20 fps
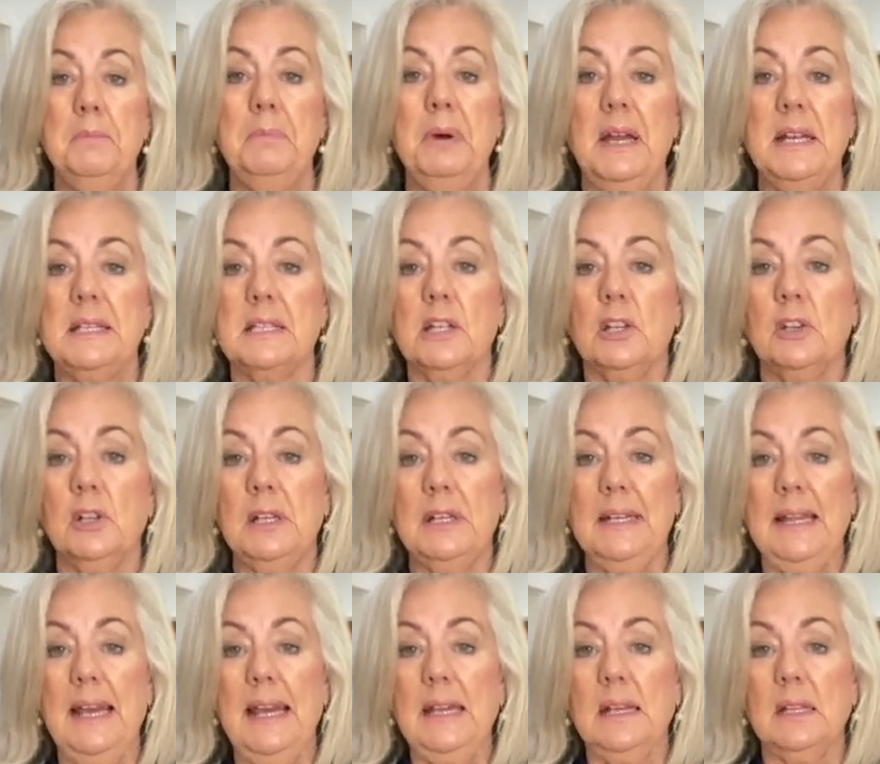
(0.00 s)
But it's a good
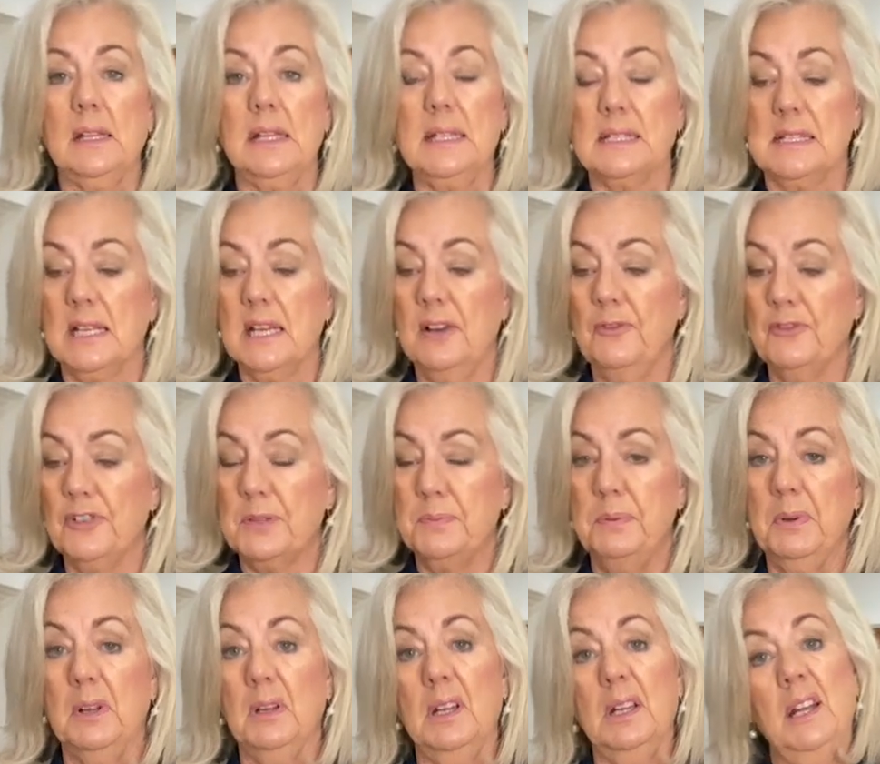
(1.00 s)
length, it's
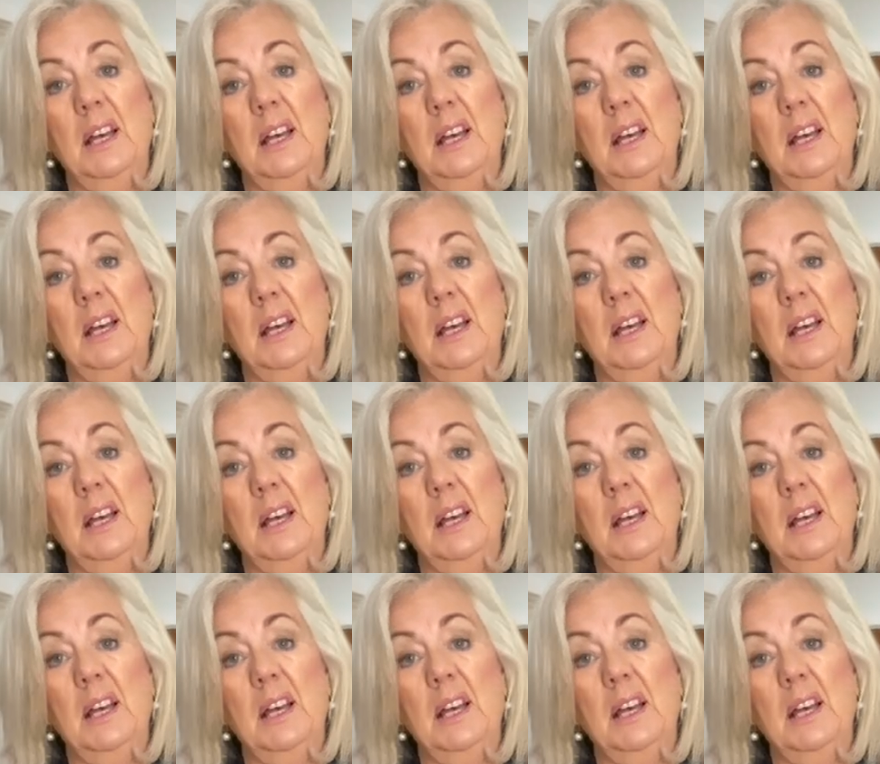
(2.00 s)
comfortable.